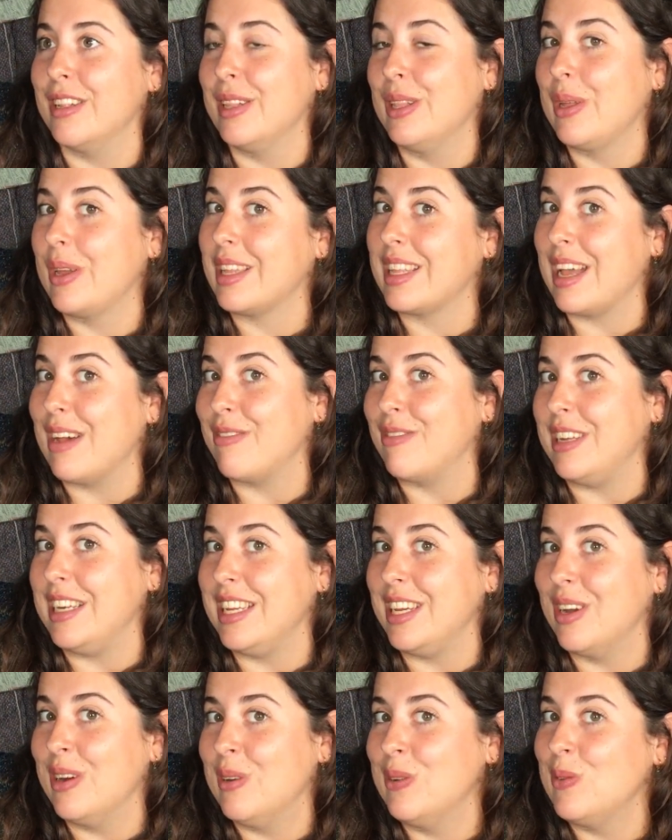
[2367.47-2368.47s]
look at that
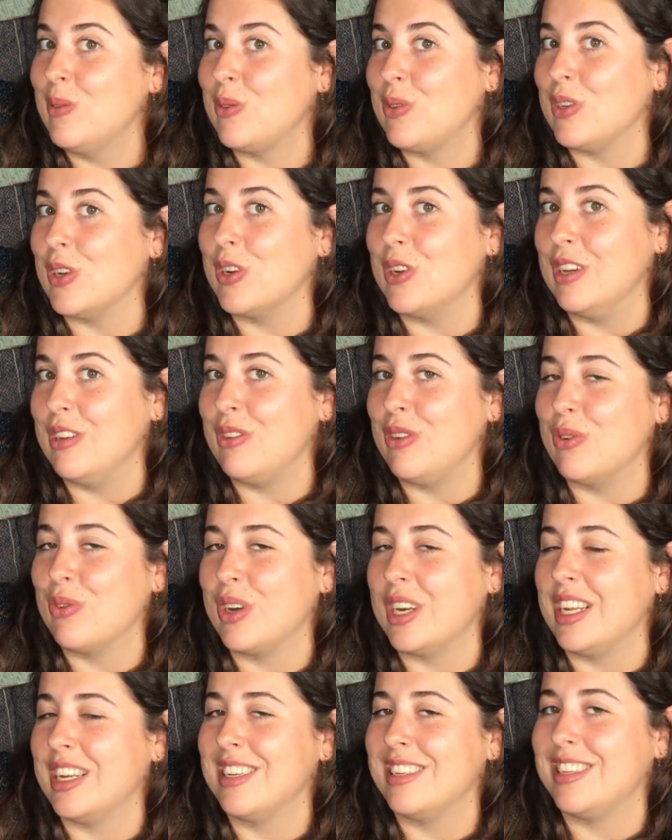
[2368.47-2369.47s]
video. So if you
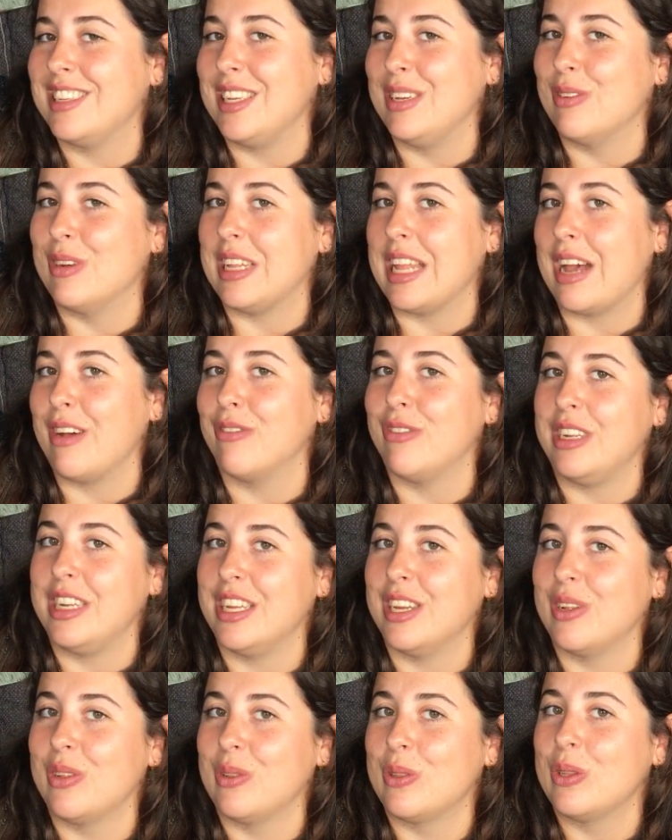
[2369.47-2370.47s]
want to see what that
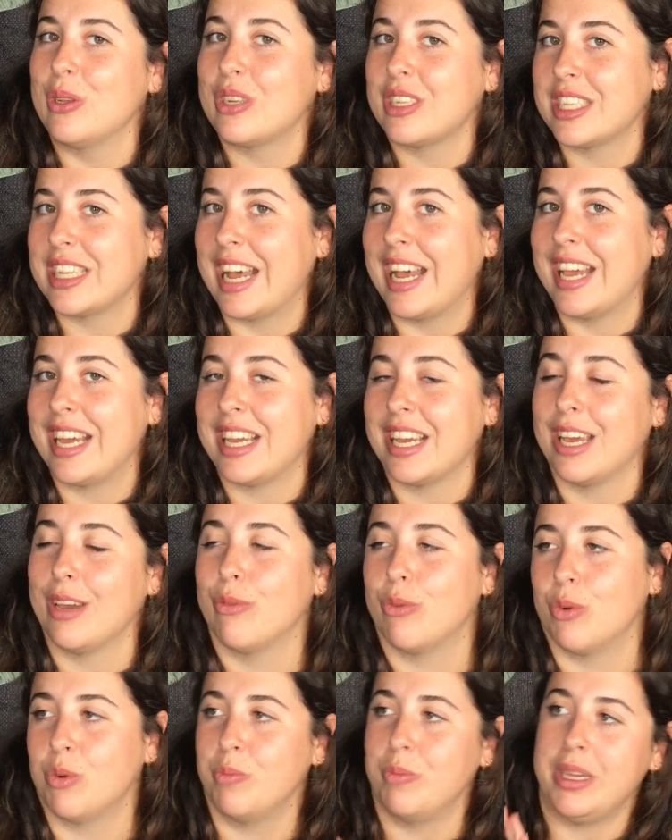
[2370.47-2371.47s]
video looks like, it
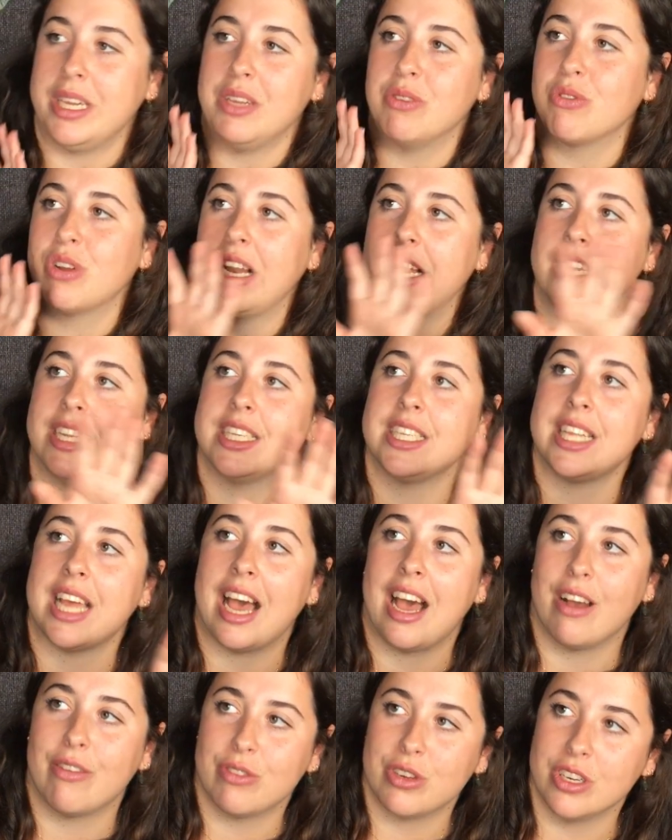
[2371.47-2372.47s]
will be released
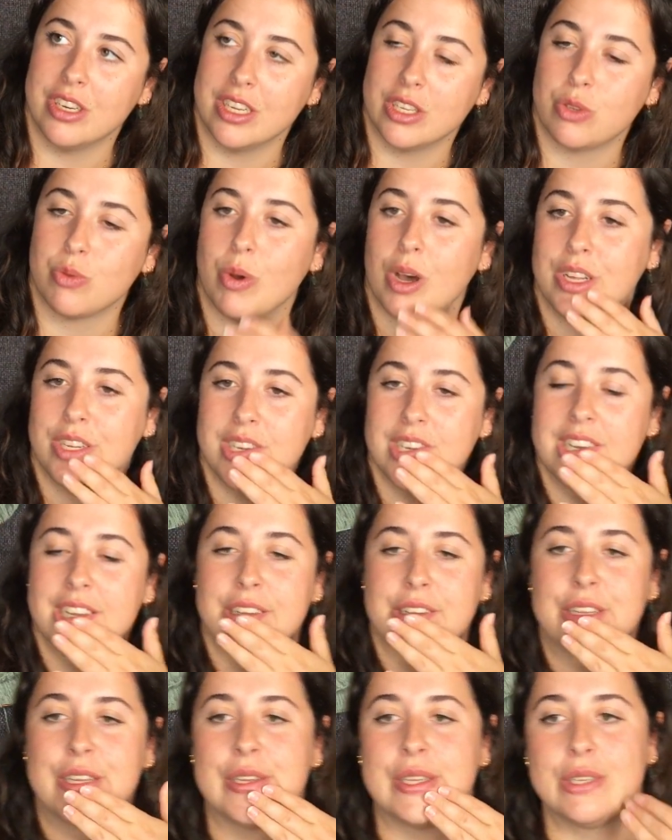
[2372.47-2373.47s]
after this one,
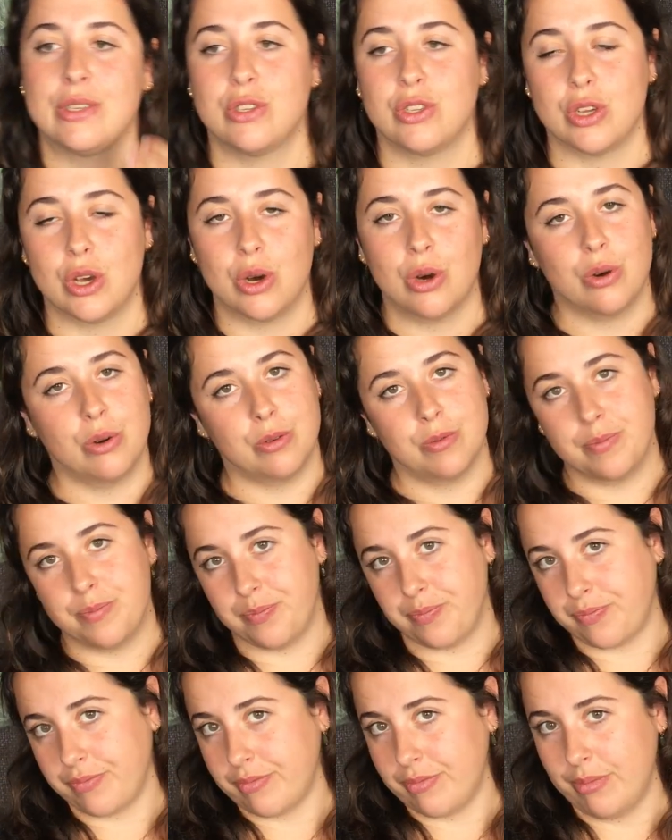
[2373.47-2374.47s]
so
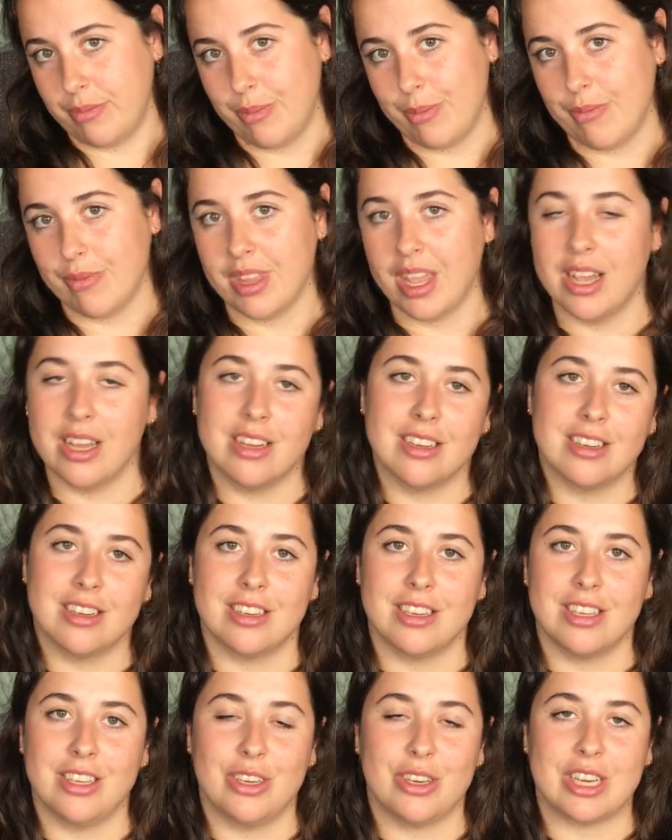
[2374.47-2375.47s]

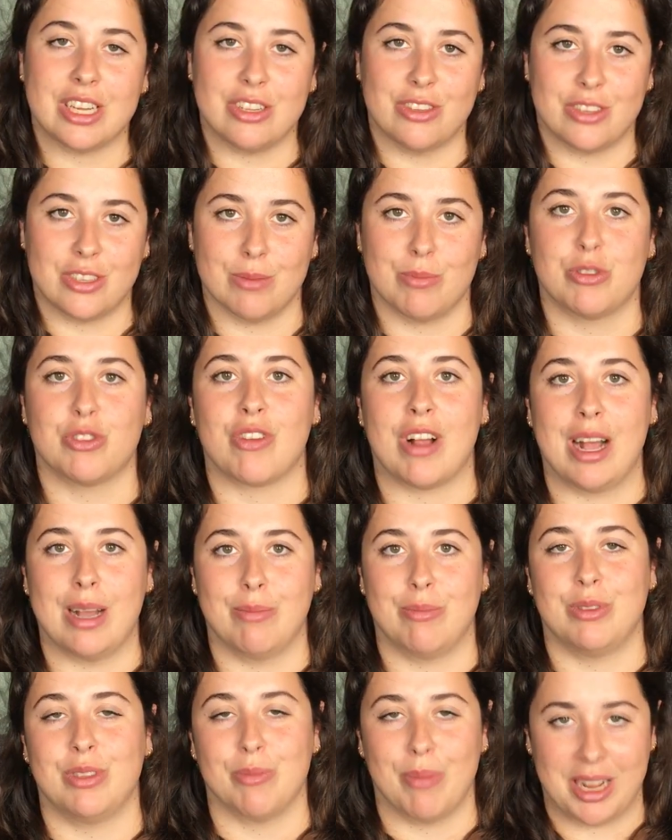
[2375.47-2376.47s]
you can
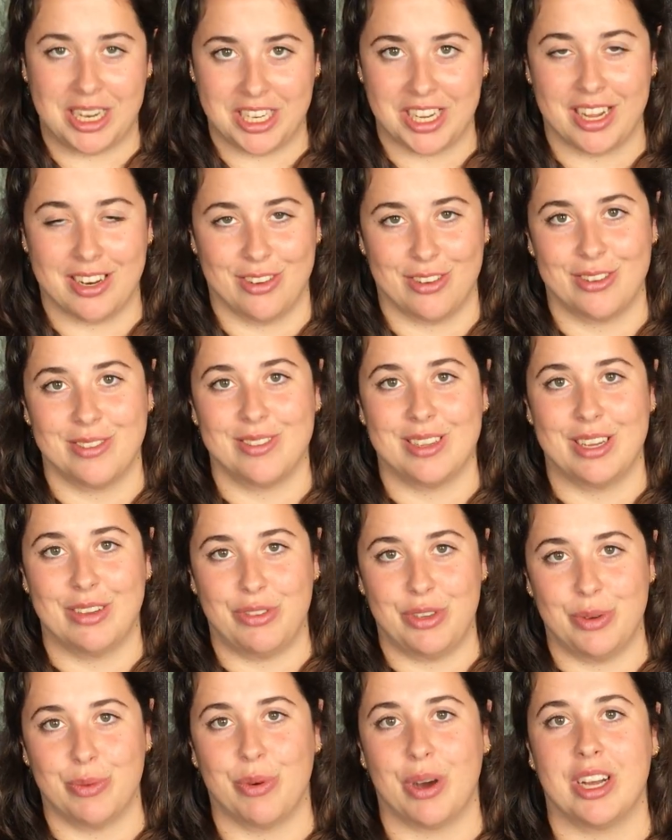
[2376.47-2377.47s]
subscribe to my channel
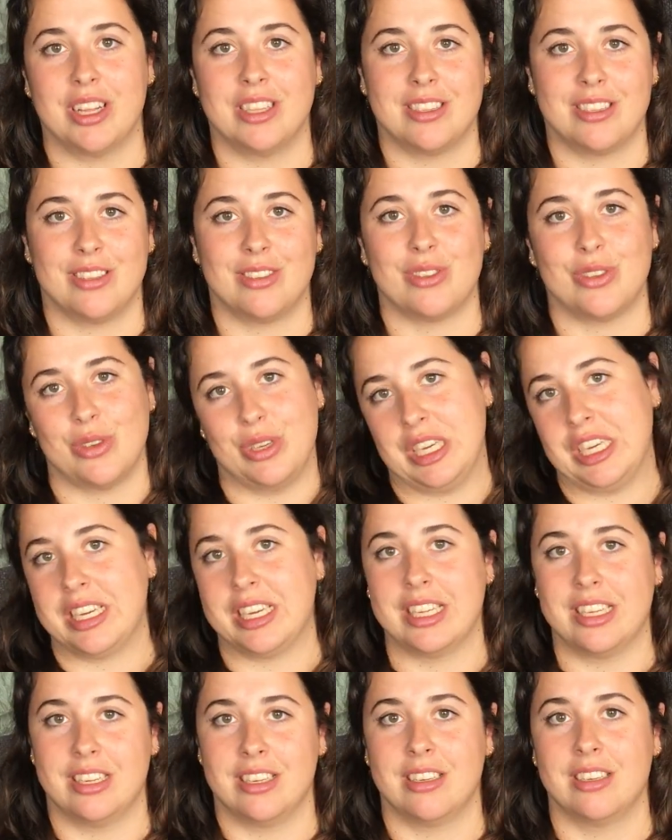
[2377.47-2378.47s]
if you want, so you
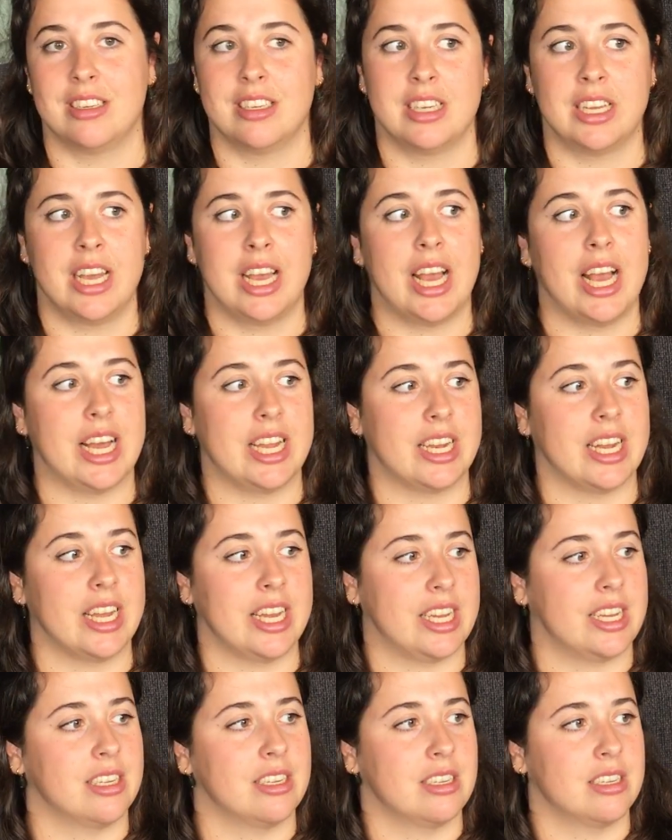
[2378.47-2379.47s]
can, and
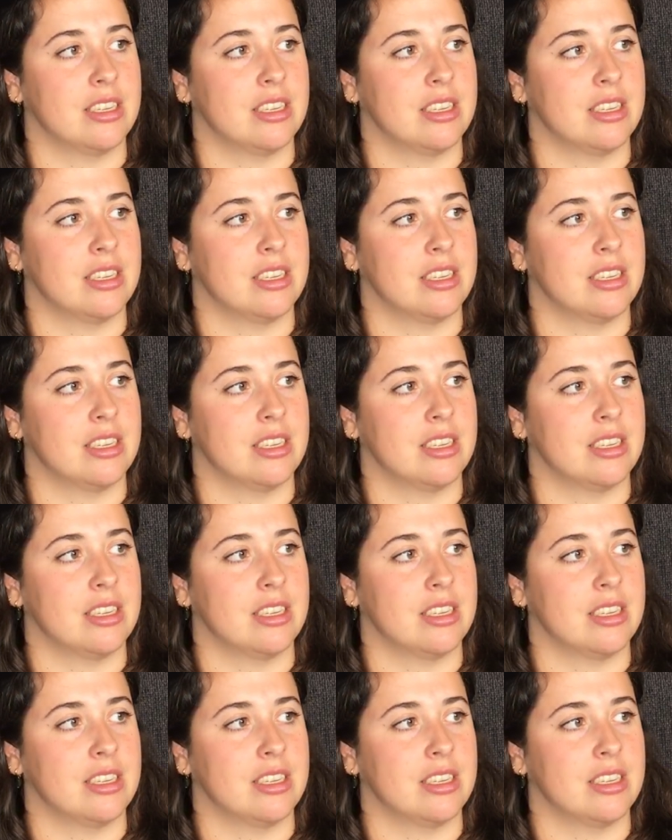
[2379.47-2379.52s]
like